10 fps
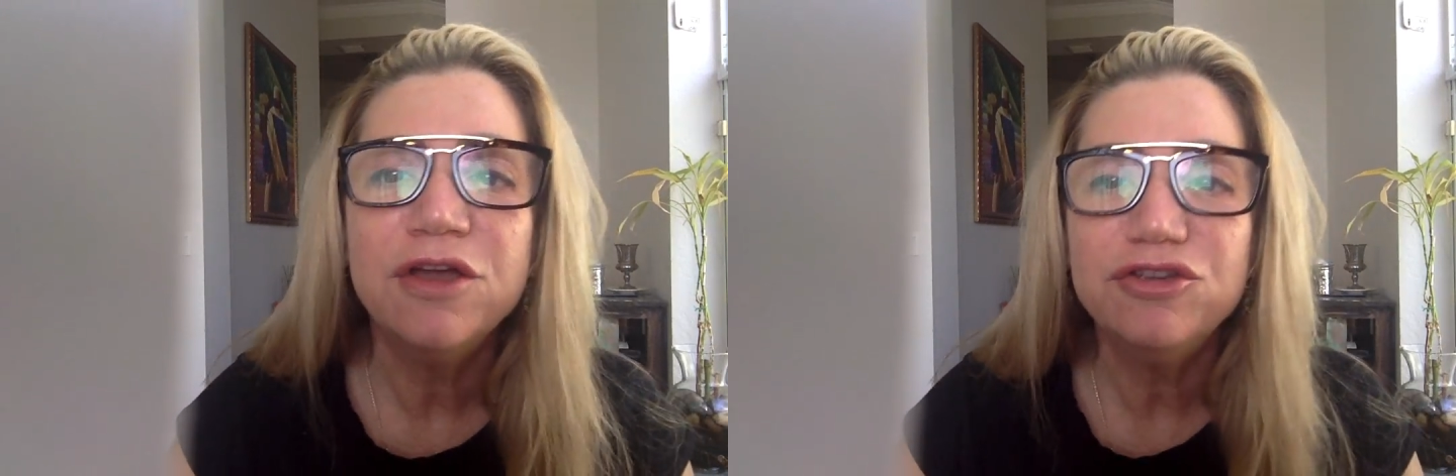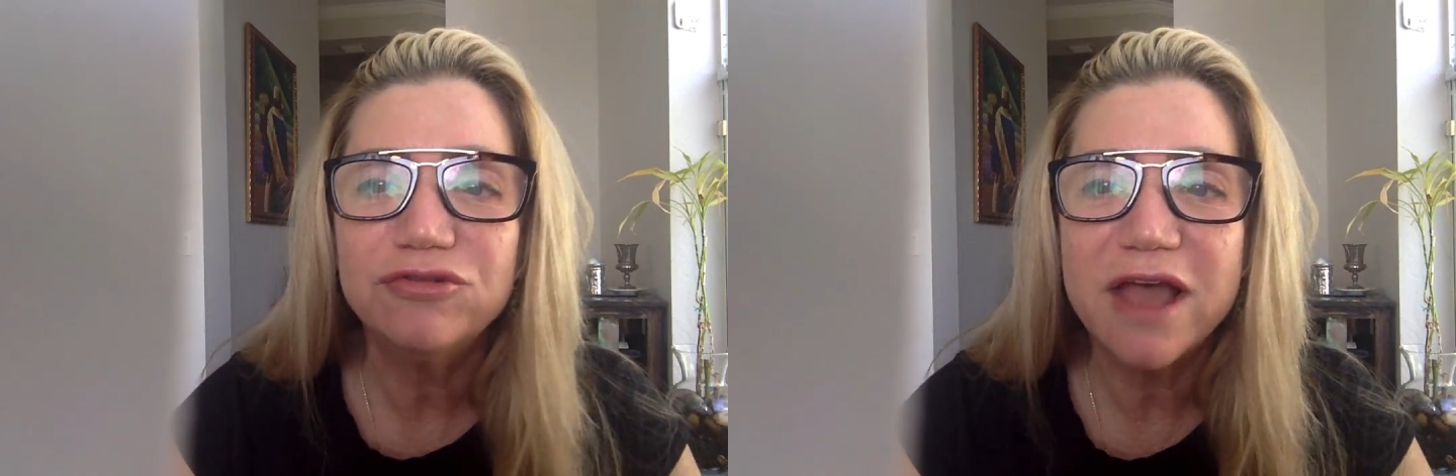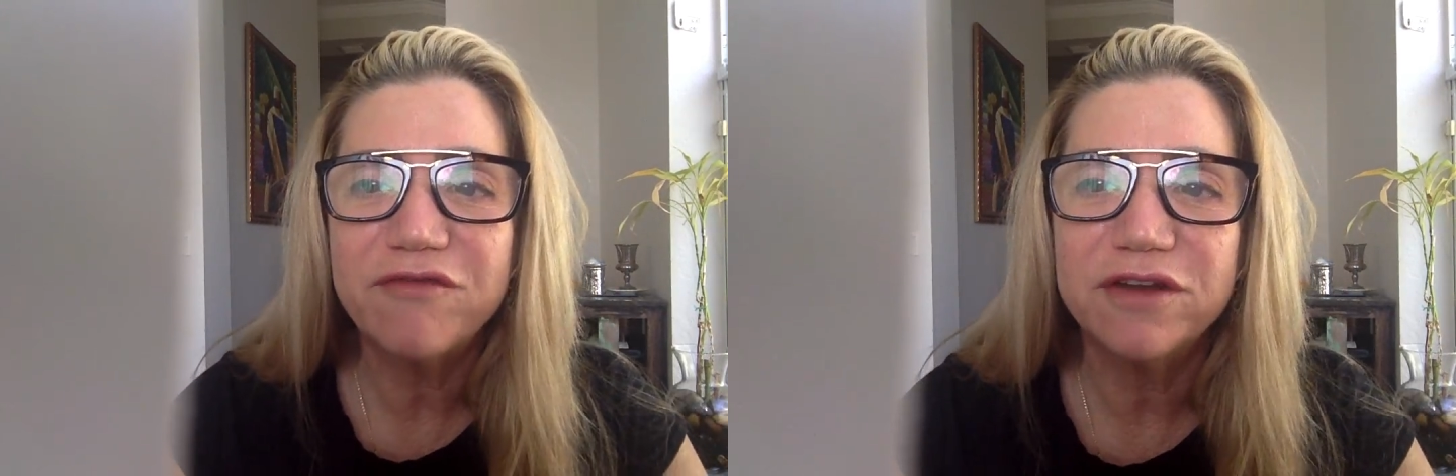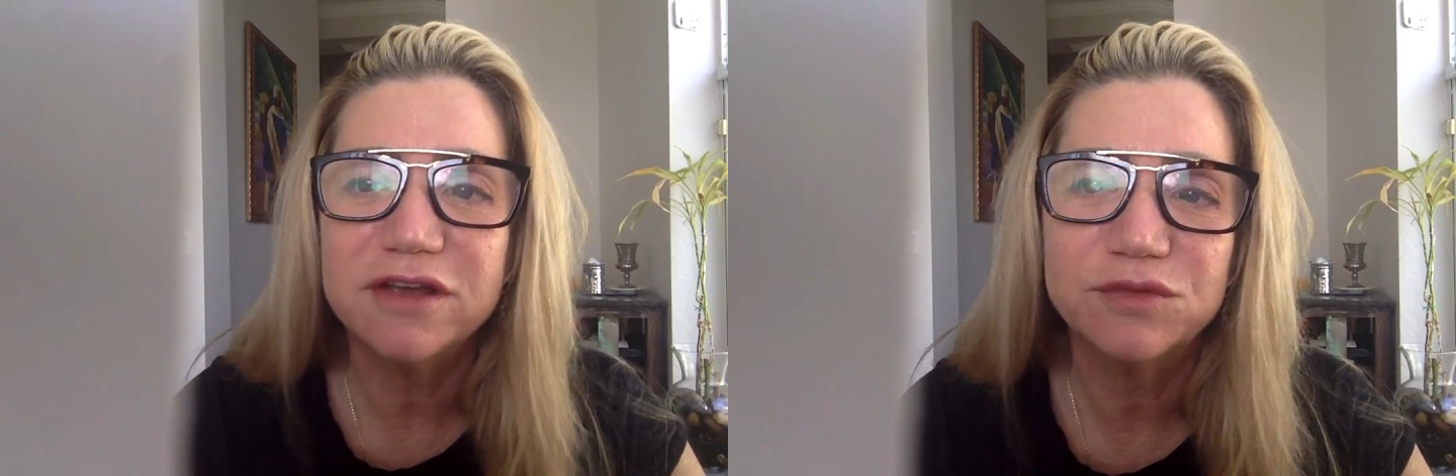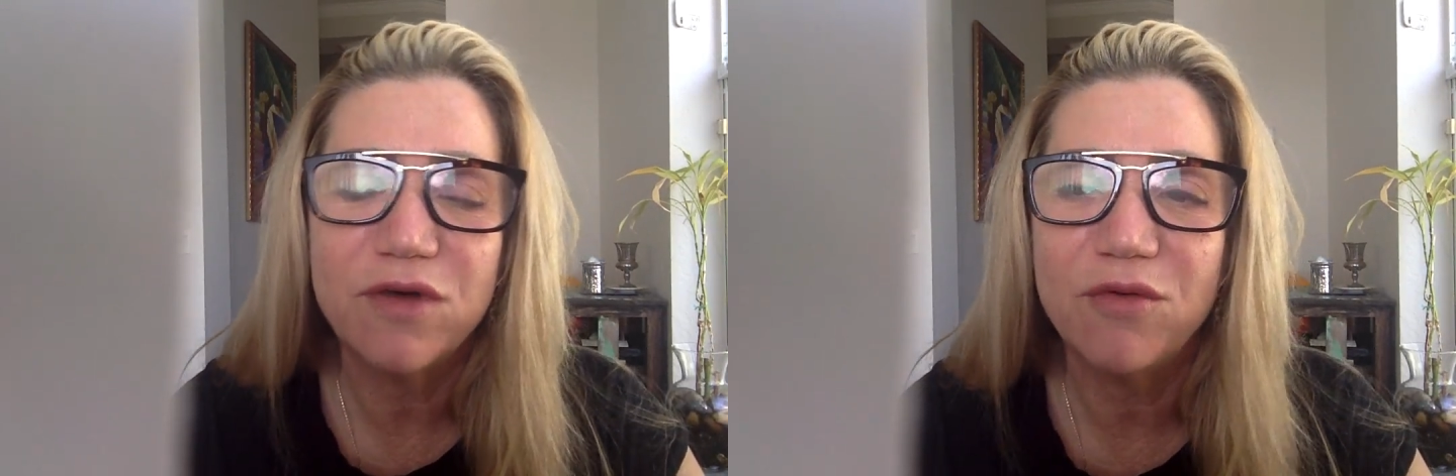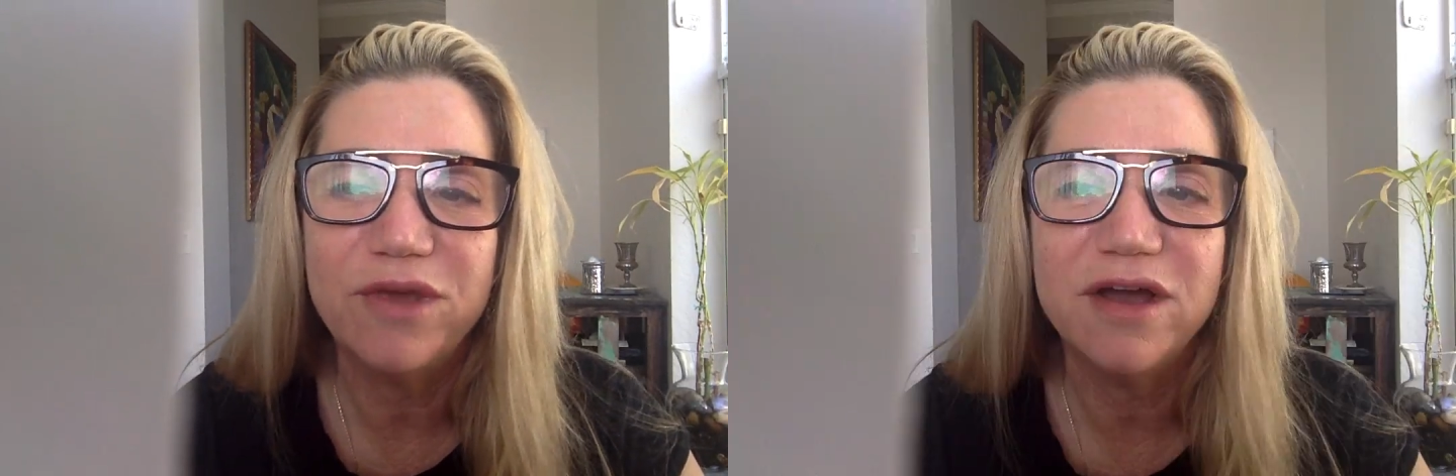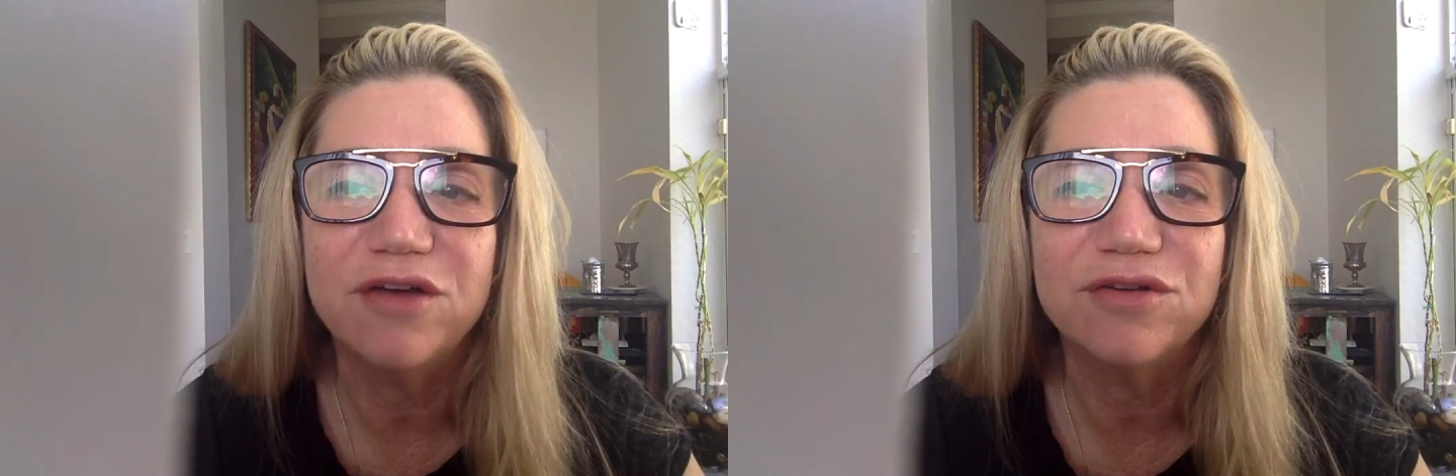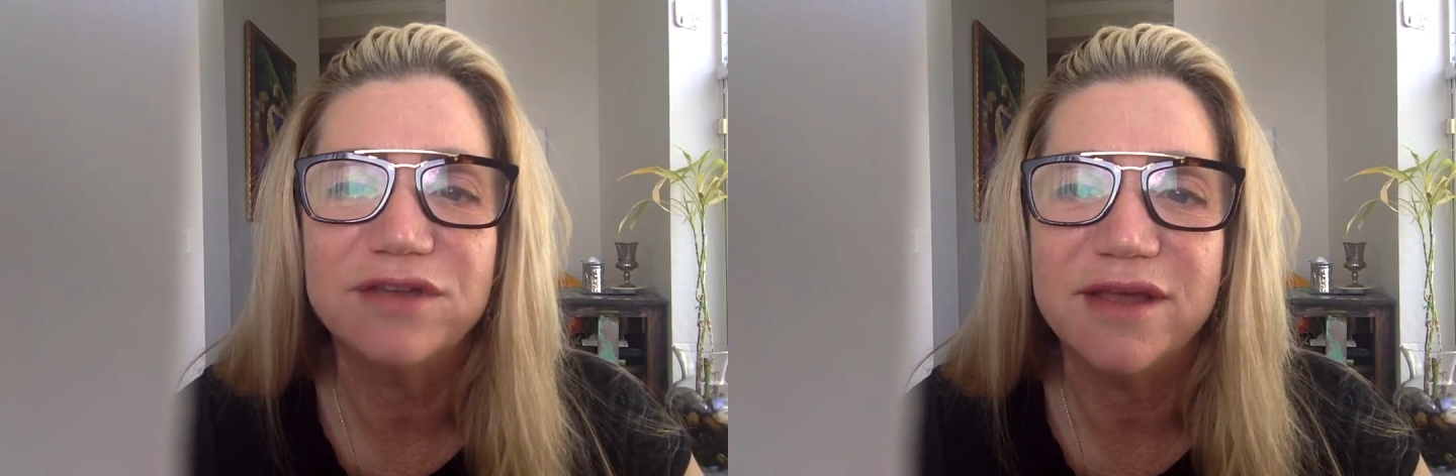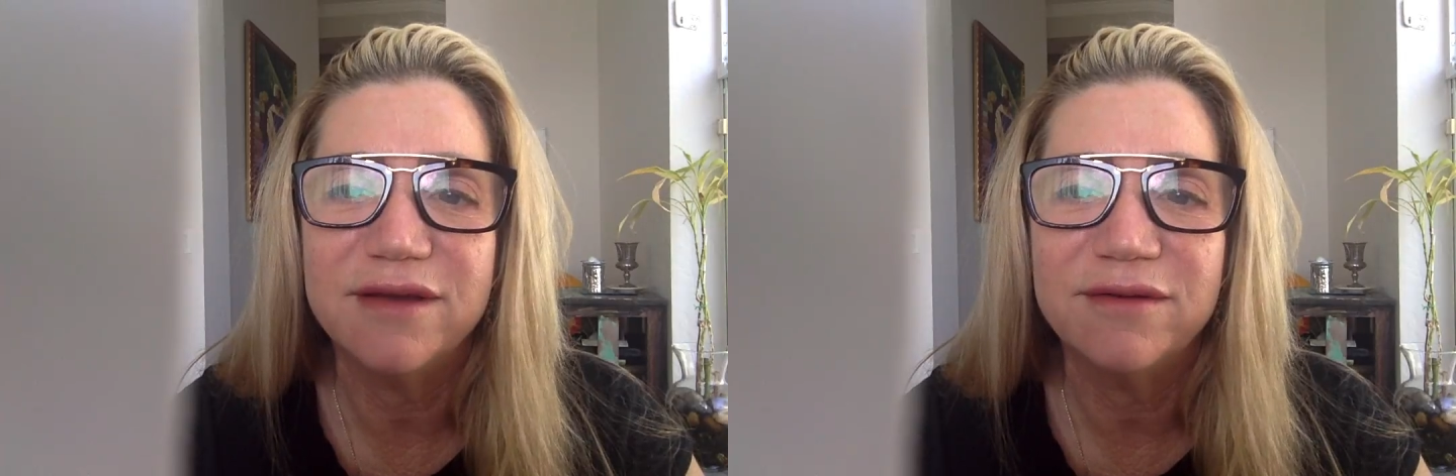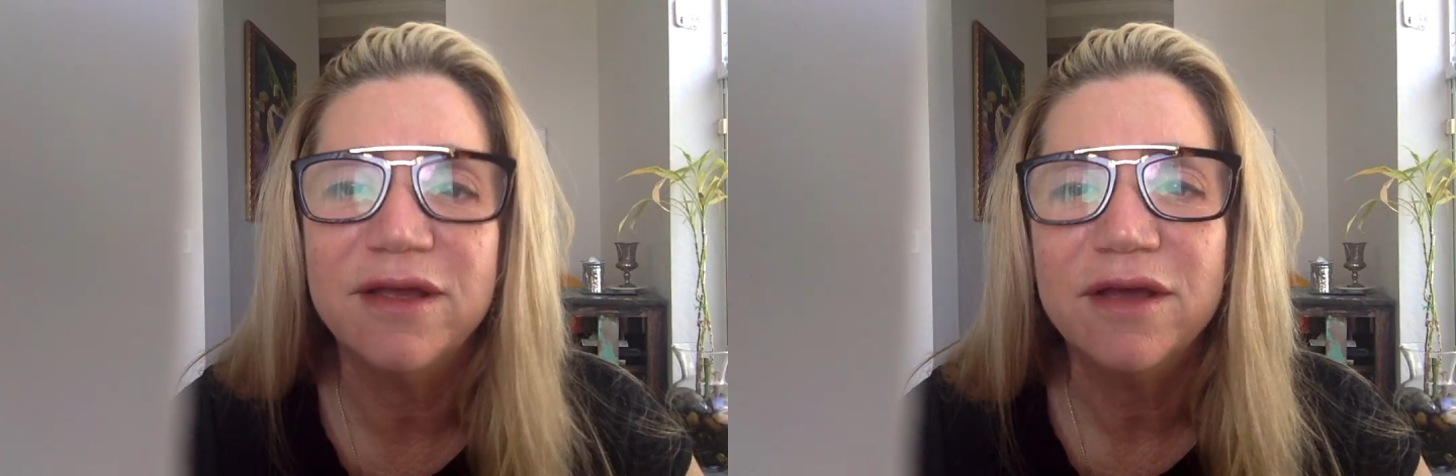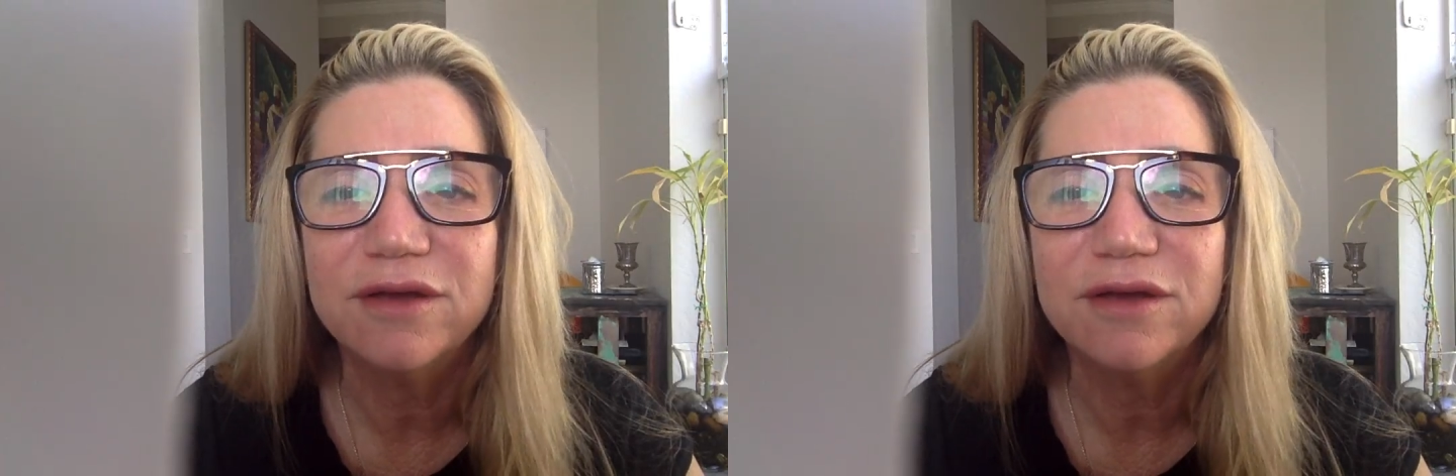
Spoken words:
You laugh at us while we hunker down.